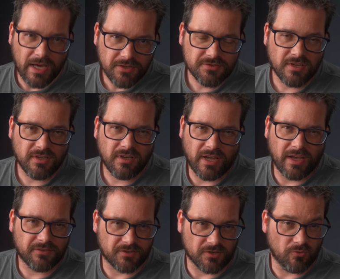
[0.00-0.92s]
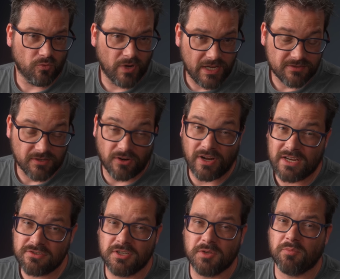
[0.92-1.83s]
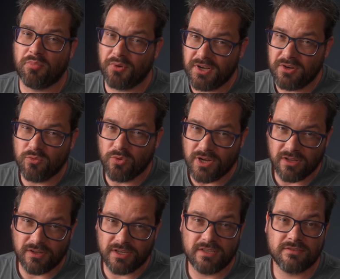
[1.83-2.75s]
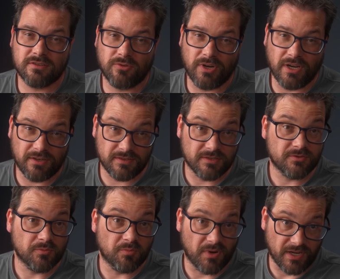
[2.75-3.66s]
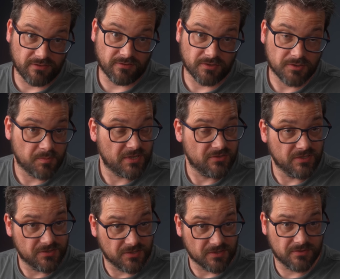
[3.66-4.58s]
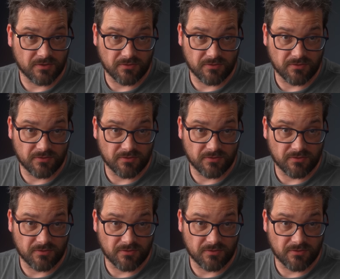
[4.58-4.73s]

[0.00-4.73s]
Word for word: Async and await are actually pretty well integrated into Python, especially since